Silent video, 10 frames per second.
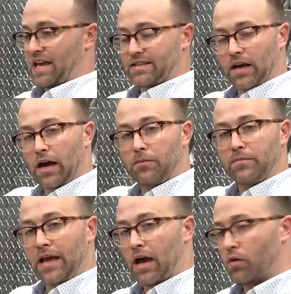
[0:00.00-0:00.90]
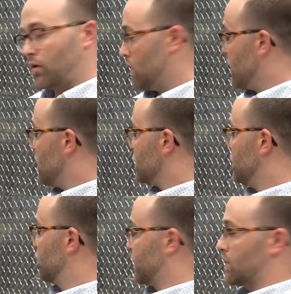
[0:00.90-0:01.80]
that time down.
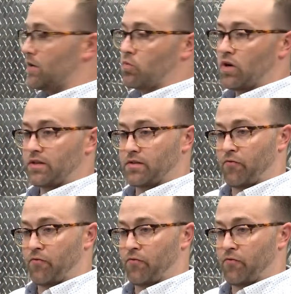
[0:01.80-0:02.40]
You really want,